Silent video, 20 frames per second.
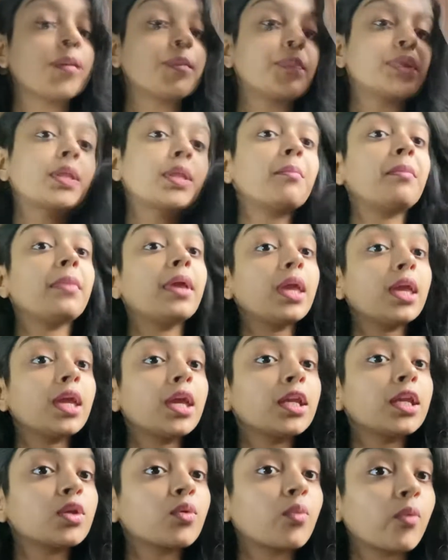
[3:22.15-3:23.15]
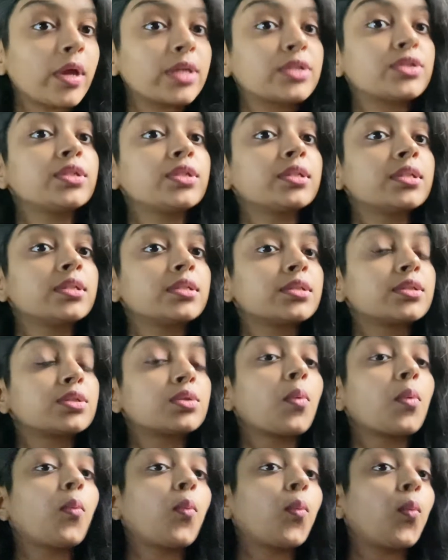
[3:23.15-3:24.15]
But the main question is,
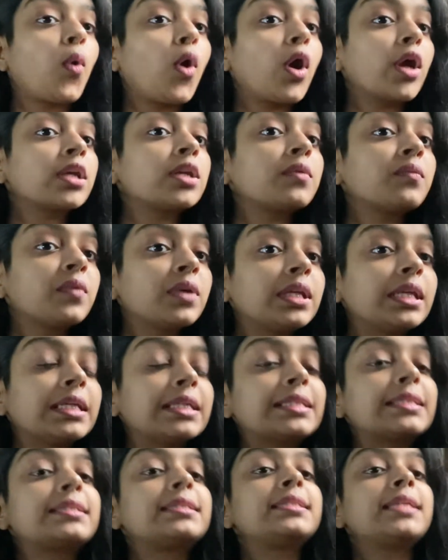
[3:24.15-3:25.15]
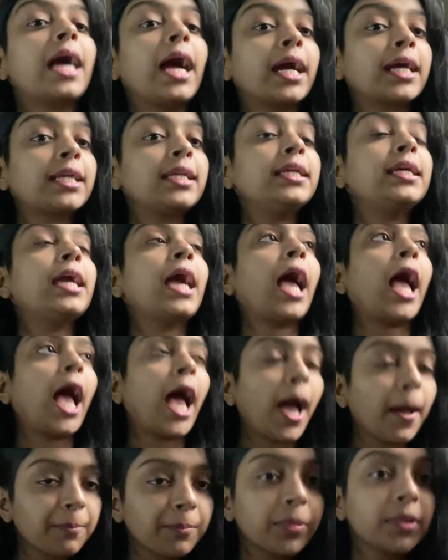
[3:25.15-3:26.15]
what will exactly
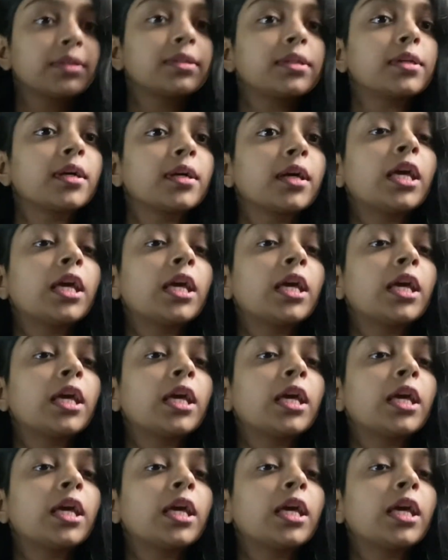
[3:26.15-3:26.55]
happen